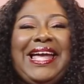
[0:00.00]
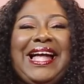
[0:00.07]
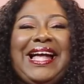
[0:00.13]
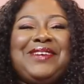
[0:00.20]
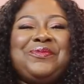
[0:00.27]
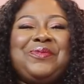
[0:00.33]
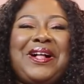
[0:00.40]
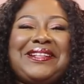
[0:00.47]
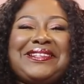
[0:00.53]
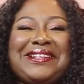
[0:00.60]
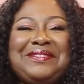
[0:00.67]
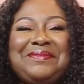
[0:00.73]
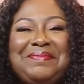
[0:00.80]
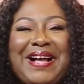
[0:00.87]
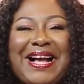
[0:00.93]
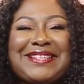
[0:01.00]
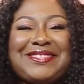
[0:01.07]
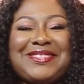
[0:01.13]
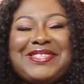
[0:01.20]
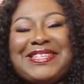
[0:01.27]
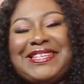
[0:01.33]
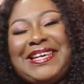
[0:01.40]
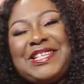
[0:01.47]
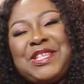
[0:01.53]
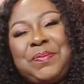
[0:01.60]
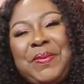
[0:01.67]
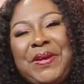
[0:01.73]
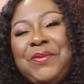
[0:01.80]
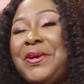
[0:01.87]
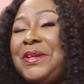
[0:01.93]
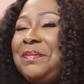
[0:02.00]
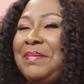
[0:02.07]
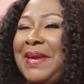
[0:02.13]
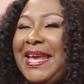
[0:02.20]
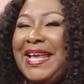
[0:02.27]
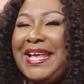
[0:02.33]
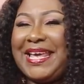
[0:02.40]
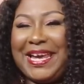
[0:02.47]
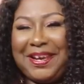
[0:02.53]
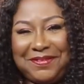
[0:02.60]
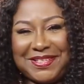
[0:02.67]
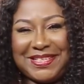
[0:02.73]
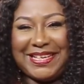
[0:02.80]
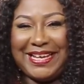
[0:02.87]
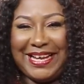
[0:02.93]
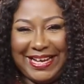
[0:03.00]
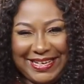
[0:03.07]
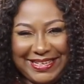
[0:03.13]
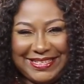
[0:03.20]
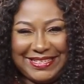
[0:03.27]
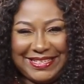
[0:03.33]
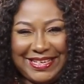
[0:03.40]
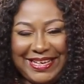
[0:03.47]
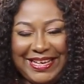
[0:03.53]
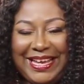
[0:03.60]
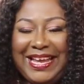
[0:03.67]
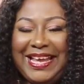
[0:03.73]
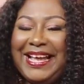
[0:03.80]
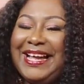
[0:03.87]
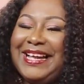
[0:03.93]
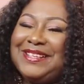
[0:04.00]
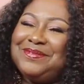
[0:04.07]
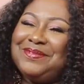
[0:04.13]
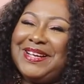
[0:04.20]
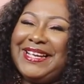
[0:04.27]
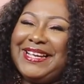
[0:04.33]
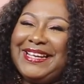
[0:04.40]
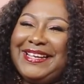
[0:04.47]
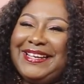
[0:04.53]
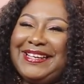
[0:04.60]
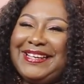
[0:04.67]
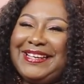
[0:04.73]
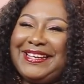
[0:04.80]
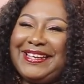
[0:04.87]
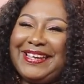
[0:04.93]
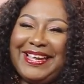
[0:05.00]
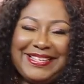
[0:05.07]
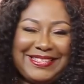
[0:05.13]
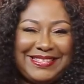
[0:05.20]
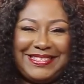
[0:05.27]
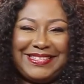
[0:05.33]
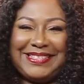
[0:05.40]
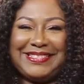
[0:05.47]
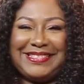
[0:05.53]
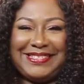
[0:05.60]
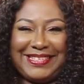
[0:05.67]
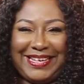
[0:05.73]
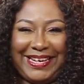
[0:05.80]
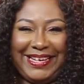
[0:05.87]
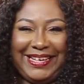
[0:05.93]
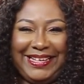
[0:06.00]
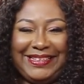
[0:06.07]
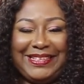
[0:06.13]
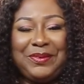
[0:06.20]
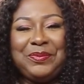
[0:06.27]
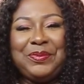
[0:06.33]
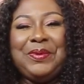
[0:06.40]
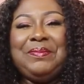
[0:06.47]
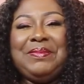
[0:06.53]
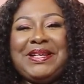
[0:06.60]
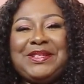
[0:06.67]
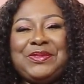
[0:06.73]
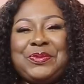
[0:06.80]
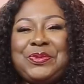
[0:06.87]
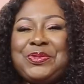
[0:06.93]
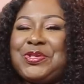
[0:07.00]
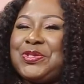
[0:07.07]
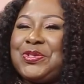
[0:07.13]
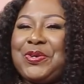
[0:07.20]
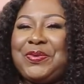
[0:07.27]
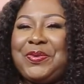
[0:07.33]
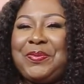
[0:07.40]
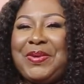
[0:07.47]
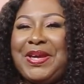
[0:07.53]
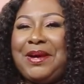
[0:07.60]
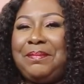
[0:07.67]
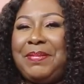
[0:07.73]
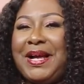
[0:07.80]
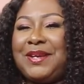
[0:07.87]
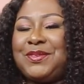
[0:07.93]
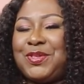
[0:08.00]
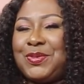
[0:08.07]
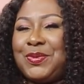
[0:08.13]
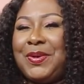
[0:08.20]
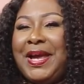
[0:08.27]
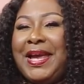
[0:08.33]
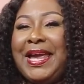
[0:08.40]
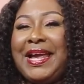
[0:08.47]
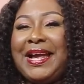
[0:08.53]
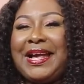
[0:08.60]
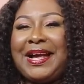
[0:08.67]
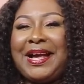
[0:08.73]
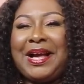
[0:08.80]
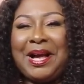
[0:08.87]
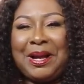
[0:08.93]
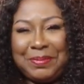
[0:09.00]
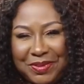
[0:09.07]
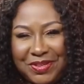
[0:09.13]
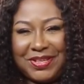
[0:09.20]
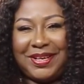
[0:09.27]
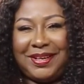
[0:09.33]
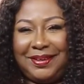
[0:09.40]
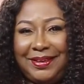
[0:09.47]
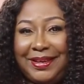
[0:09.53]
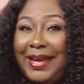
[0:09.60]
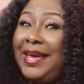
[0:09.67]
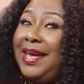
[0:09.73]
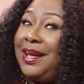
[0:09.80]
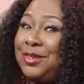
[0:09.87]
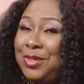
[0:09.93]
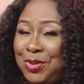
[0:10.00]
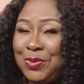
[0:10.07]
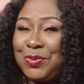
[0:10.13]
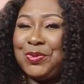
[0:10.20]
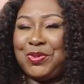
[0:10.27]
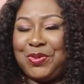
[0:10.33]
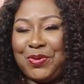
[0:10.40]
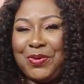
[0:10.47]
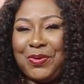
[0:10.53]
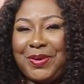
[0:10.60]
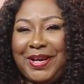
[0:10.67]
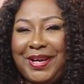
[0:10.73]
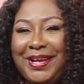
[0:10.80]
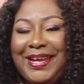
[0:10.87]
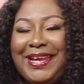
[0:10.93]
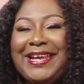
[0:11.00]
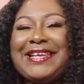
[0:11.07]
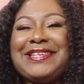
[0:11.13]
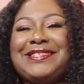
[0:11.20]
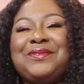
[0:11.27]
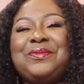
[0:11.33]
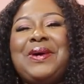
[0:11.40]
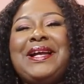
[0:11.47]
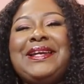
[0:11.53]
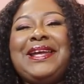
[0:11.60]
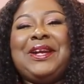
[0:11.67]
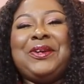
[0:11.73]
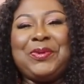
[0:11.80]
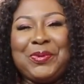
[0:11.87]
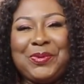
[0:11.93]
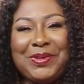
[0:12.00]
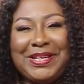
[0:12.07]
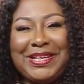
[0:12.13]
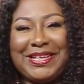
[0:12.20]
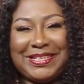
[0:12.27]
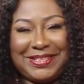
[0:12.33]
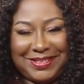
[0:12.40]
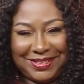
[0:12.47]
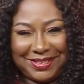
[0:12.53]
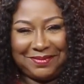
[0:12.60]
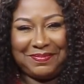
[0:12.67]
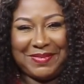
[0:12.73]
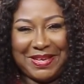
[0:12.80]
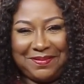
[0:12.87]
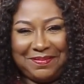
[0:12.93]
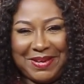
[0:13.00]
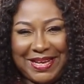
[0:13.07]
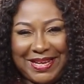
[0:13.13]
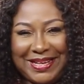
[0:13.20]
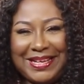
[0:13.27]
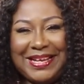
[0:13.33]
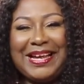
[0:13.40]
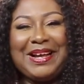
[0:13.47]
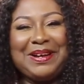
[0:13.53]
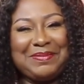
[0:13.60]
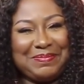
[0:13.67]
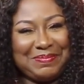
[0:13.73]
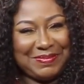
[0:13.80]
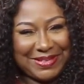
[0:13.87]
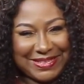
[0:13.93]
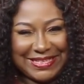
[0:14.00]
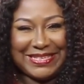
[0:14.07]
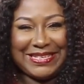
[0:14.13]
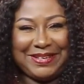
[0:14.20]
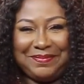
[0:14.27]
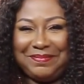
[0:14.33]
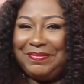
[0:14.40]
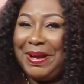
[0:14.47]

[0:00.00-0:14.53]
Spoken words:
And welcome back to TSP with me, Gifty Auntie. And my guest today, the woman whose story we are about to capture, her untold story, is the one and only Shamima Muslim.